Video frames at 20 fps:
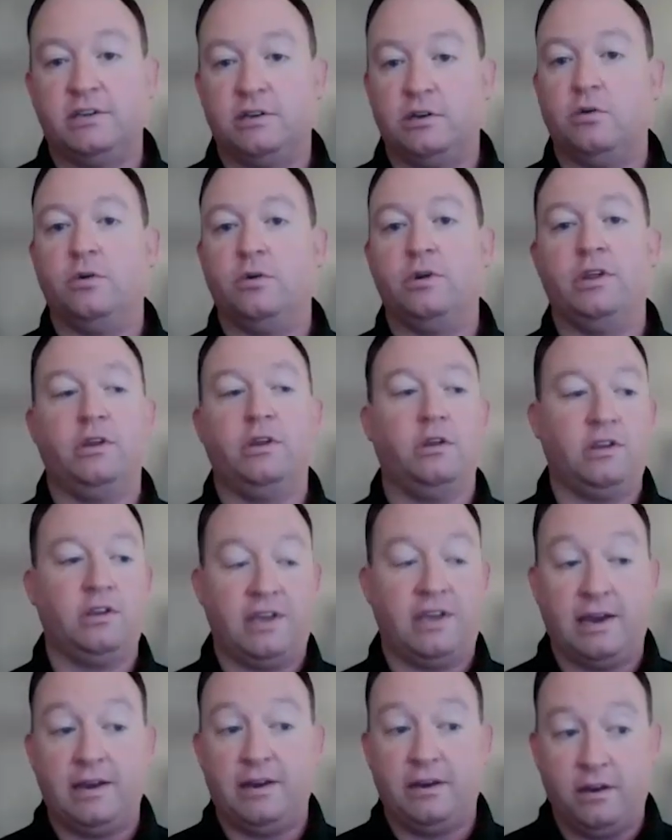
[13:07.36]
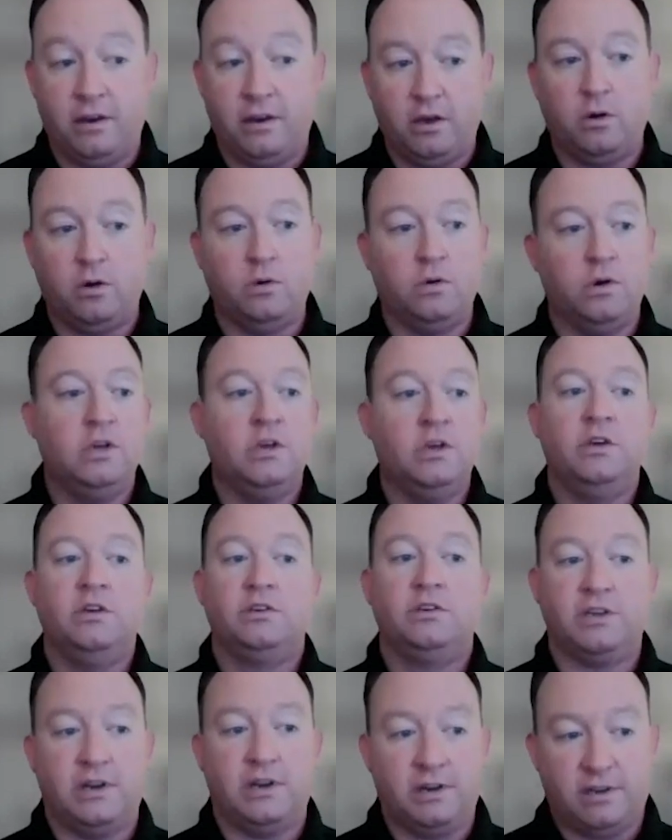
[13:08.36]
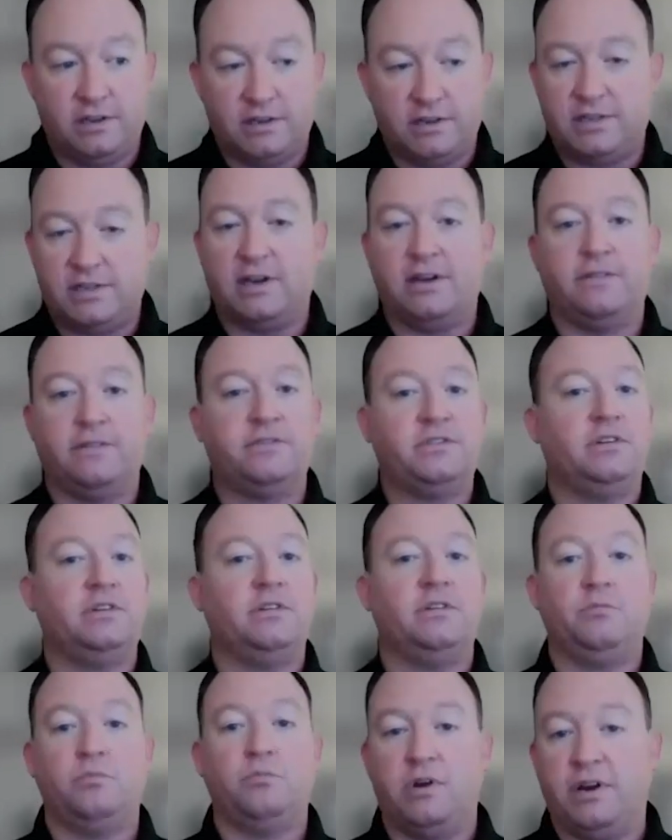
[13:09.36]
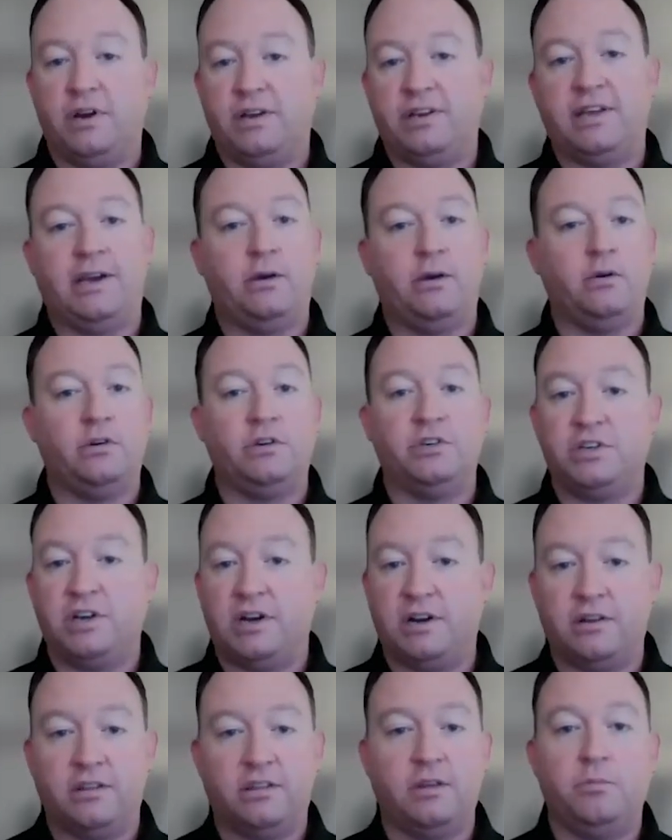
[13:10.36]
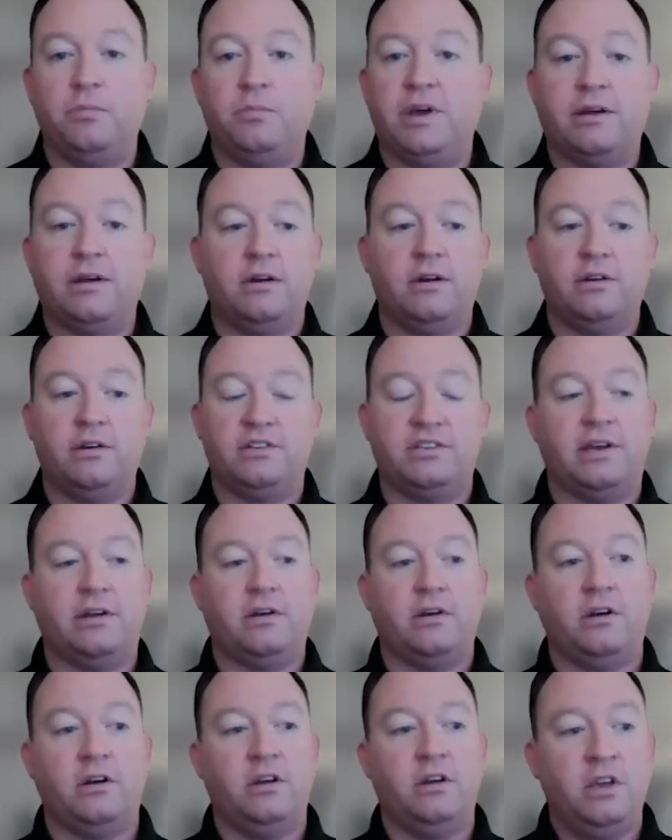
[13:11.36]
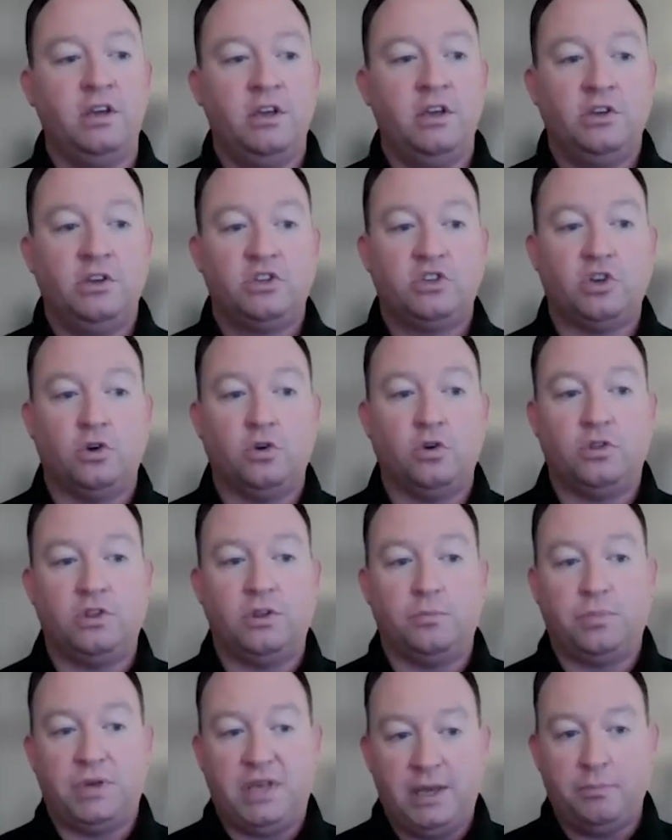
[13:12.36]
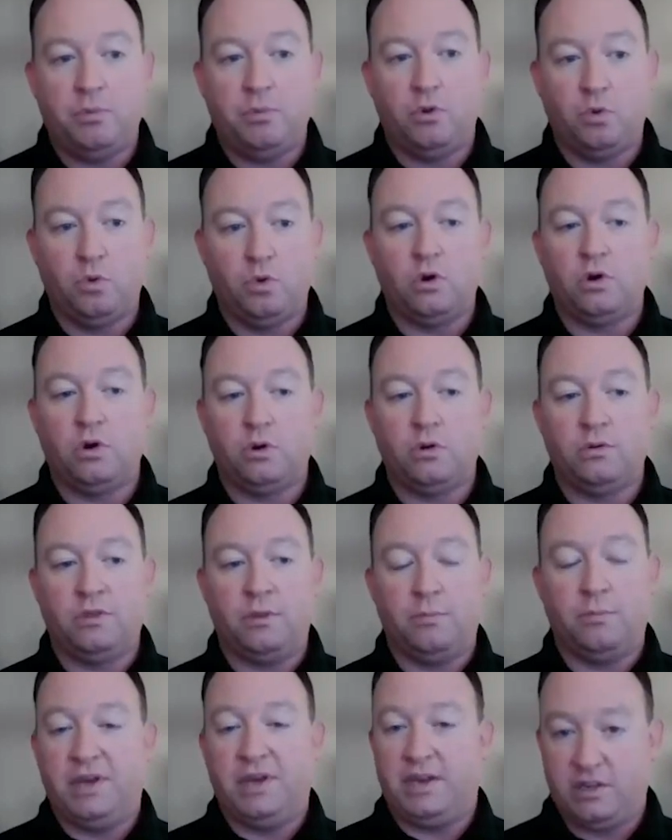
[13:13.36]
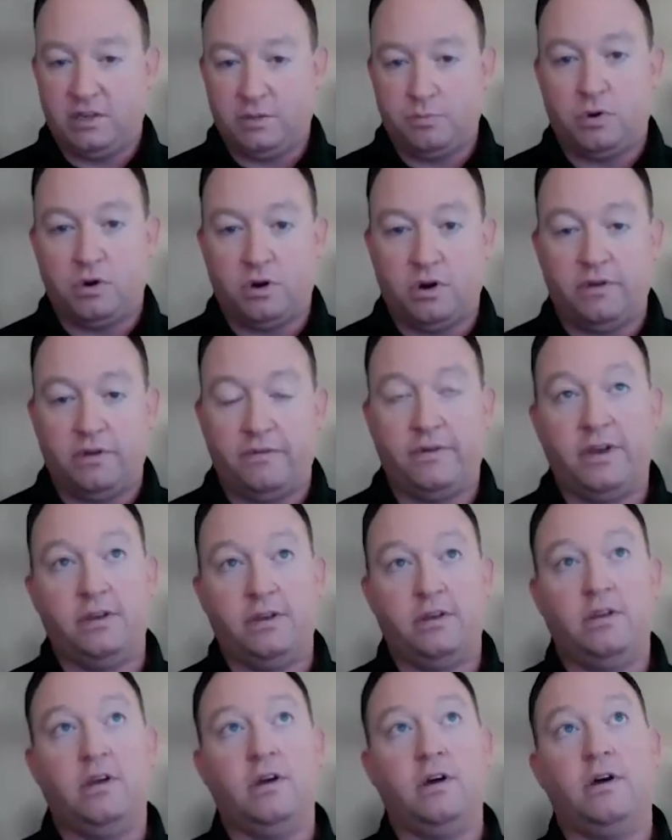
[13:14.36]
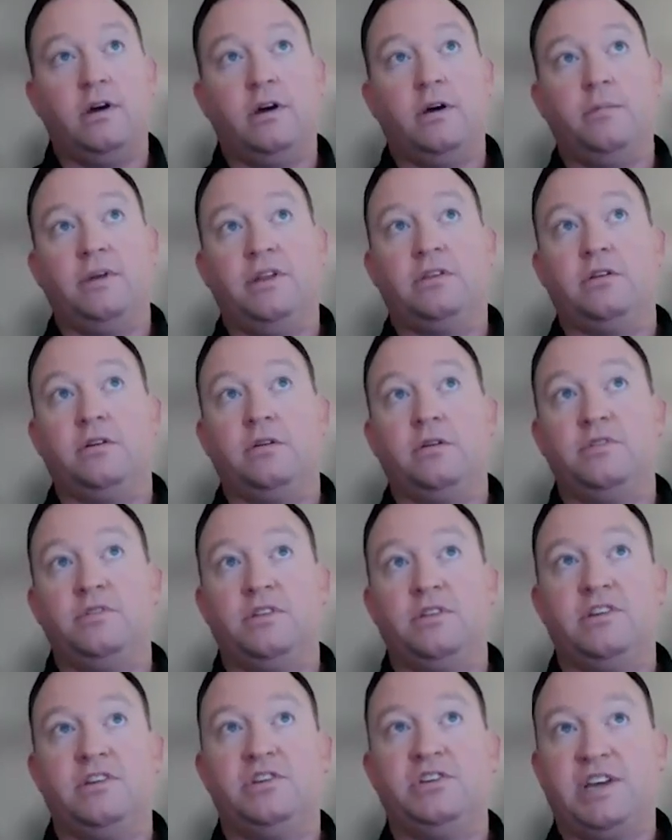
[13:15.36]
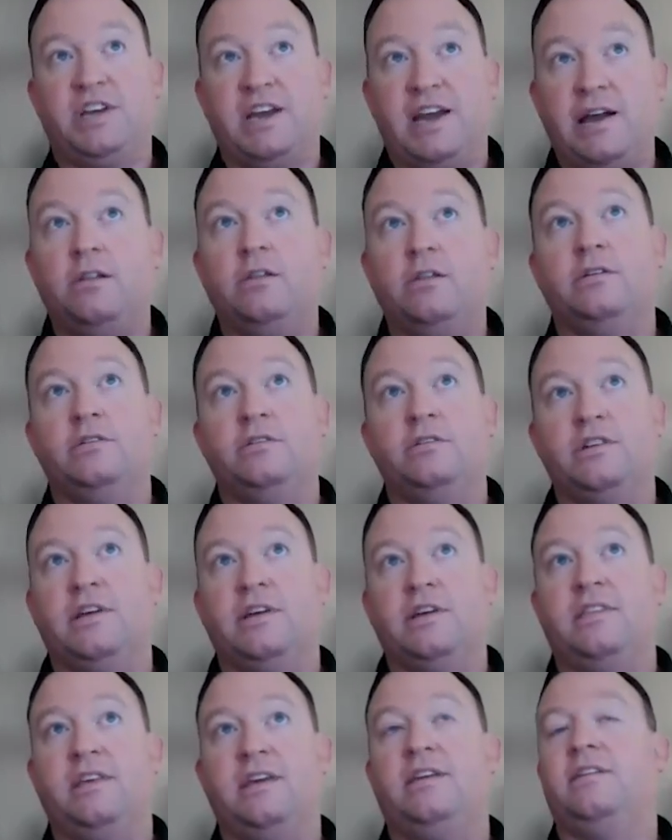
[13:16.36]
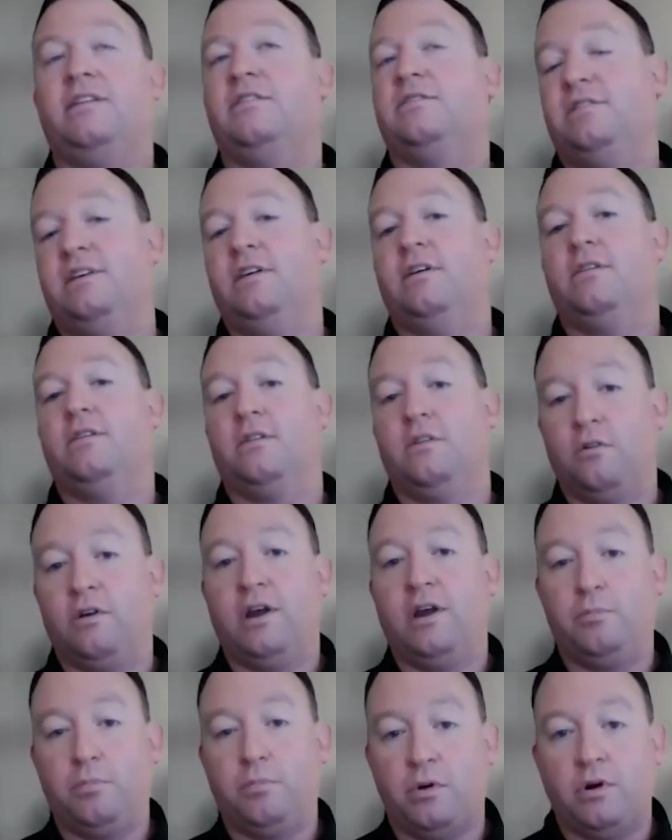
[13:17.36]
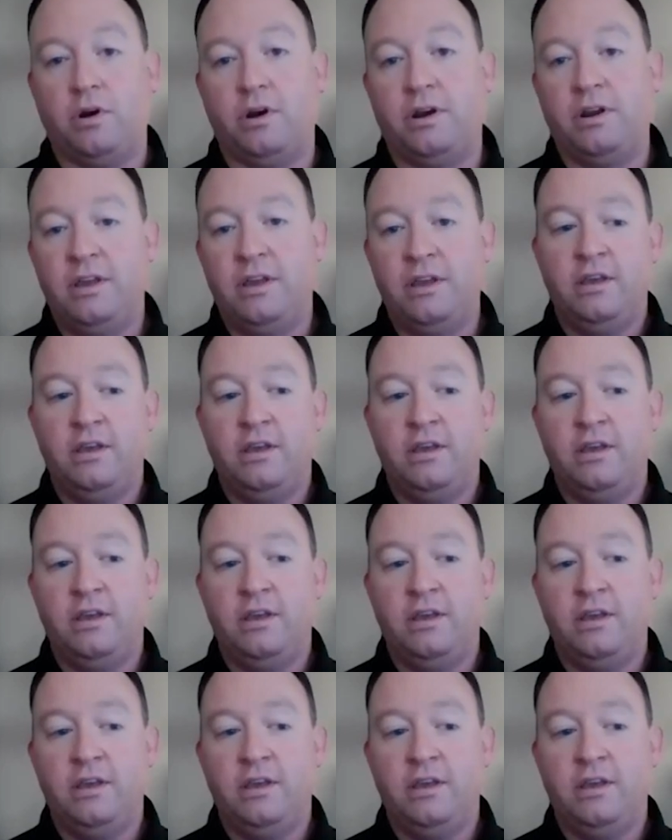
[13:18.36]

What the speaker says: and going and getting to know John Gustafsson, Brian Towers, Jonathan Becker, etc. So the people were the biggest part of it. In terms of the challenge, I think is the other great part.